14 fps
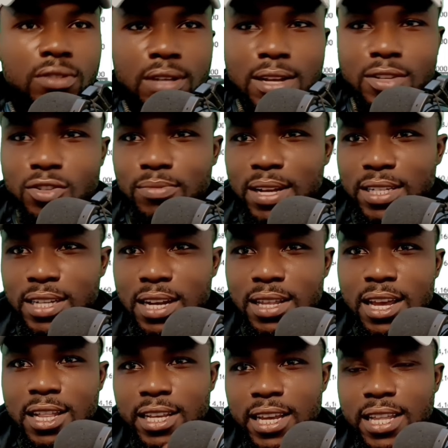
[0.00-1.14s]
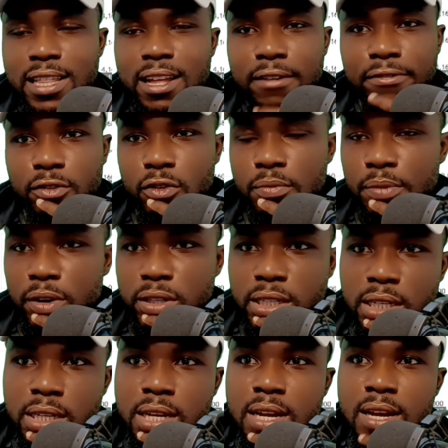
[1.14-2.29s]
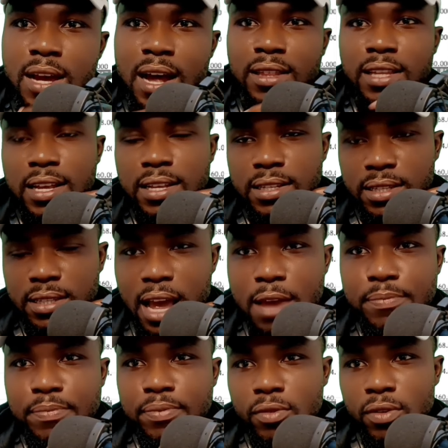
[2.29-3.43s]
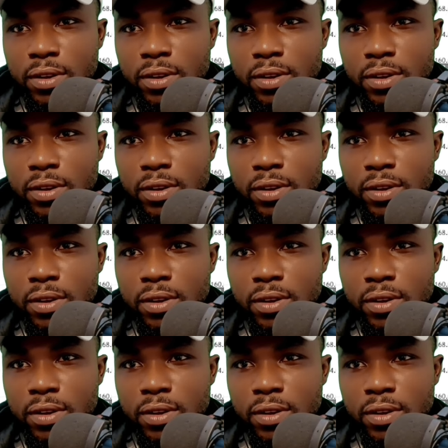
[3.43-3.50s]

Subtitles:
subscribe to my channel, hit that follow button, and then type